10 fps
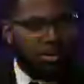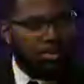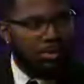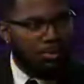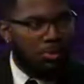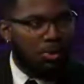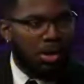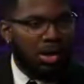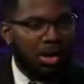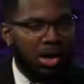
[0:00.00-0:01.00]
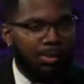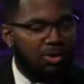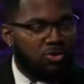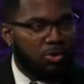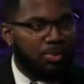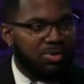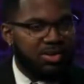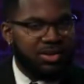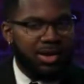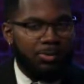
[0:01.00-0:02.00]
bit more about your
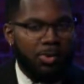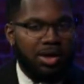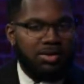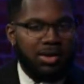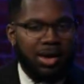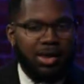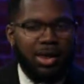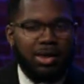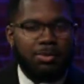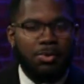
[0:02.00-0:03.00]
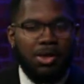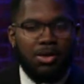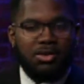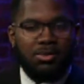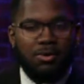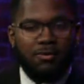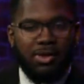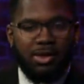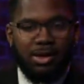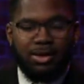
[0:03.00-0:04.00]
position at Rice and and some of
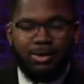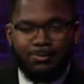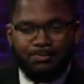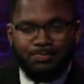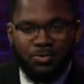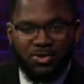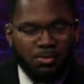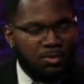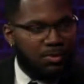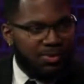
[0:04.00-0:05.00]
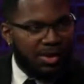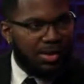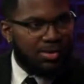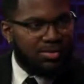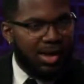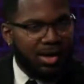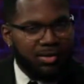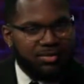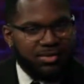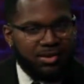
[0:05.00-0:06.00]
the uh, some of the things that
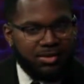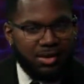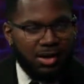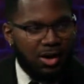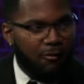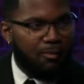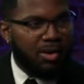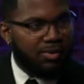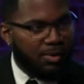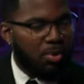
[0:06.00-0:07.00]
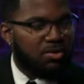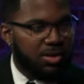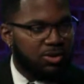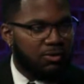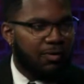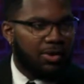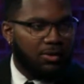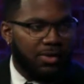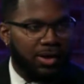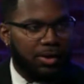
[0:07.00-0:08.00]
consist of being the presidential fellow
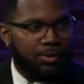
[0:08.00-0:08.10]
there.